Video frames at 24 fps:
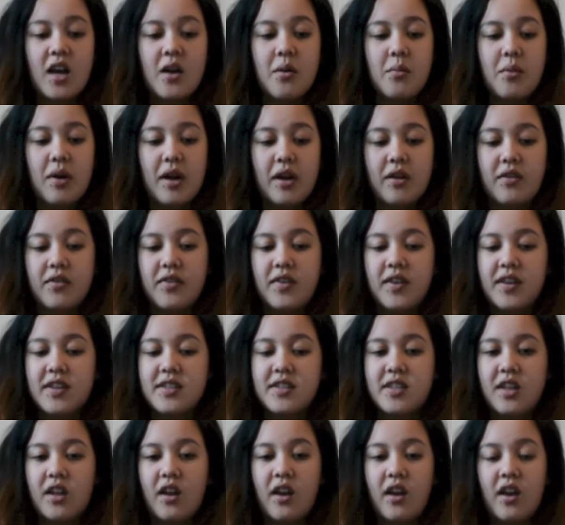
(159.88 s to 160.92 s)

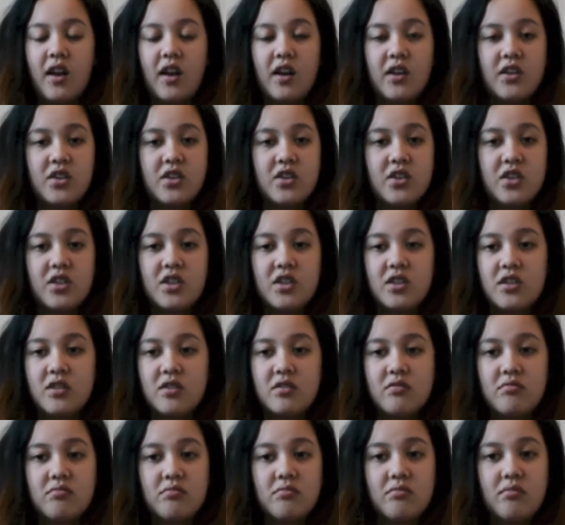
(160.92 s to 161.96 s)
breakfast, not lunch,
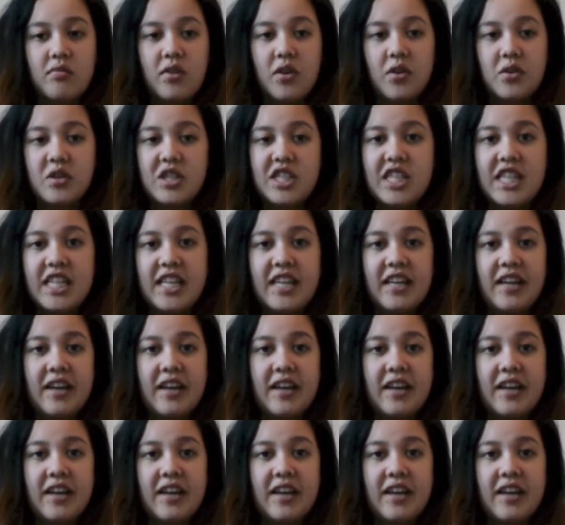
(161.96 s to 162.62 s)
or dinner.